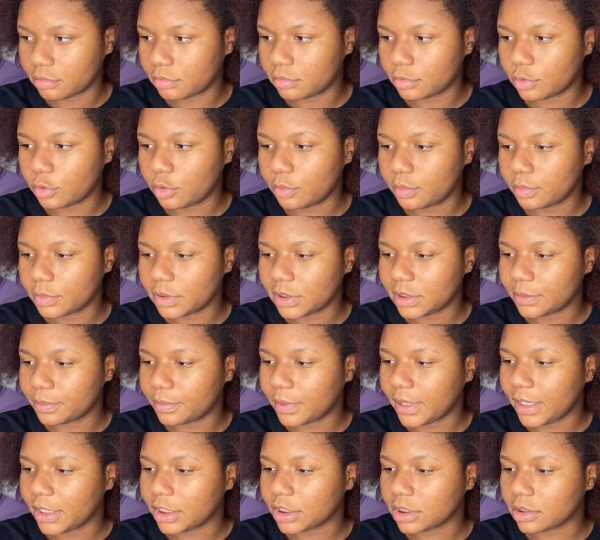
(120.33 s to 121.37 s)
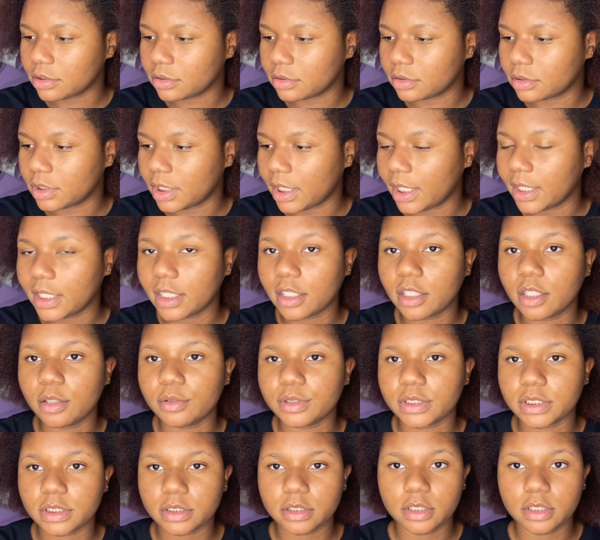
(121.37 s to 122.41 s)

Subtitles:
Ooh, it's splashing. I didn't close it.